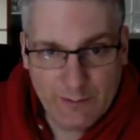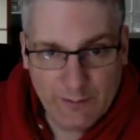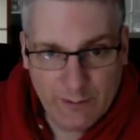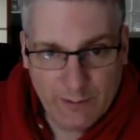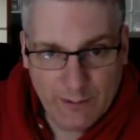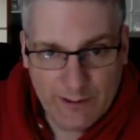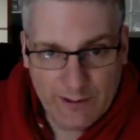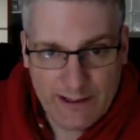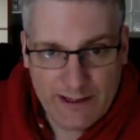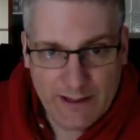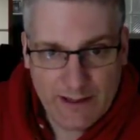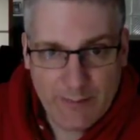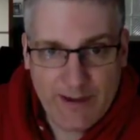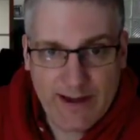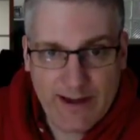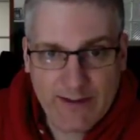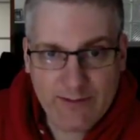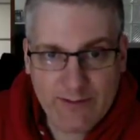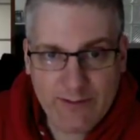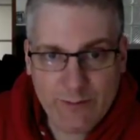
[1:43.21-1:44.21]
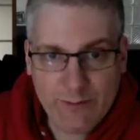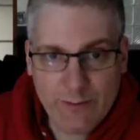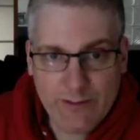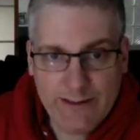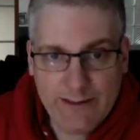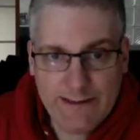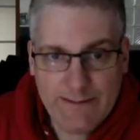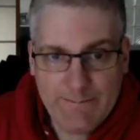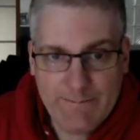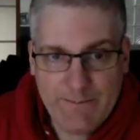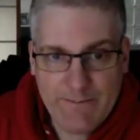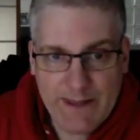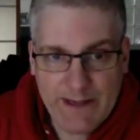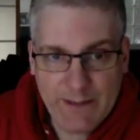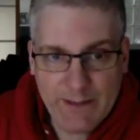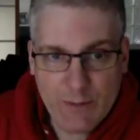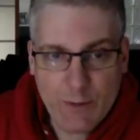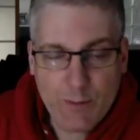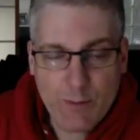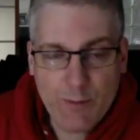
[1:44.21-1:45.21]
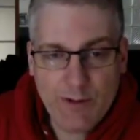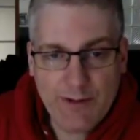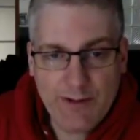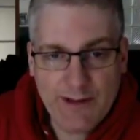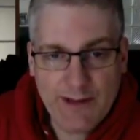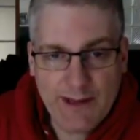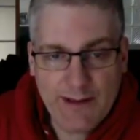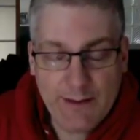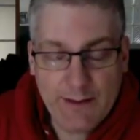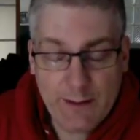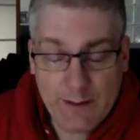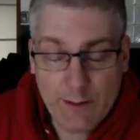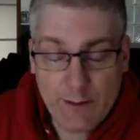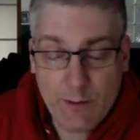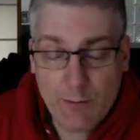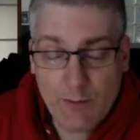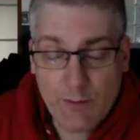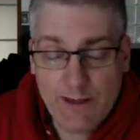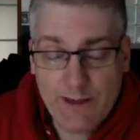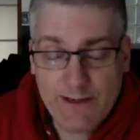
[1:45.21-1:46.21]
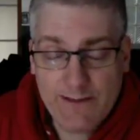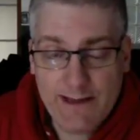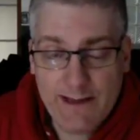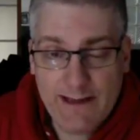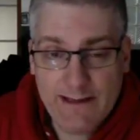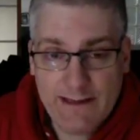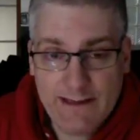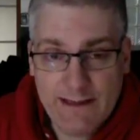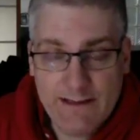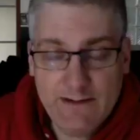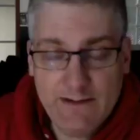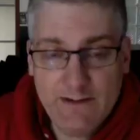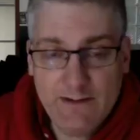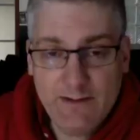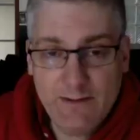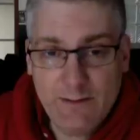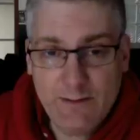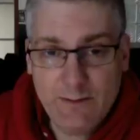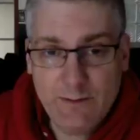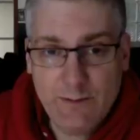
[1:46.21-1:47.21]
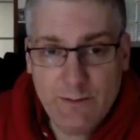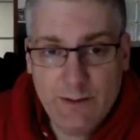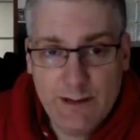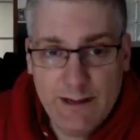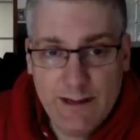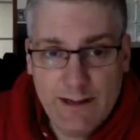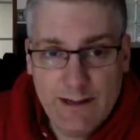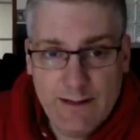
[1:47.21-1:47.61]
looking at the backstory, and incorporating that into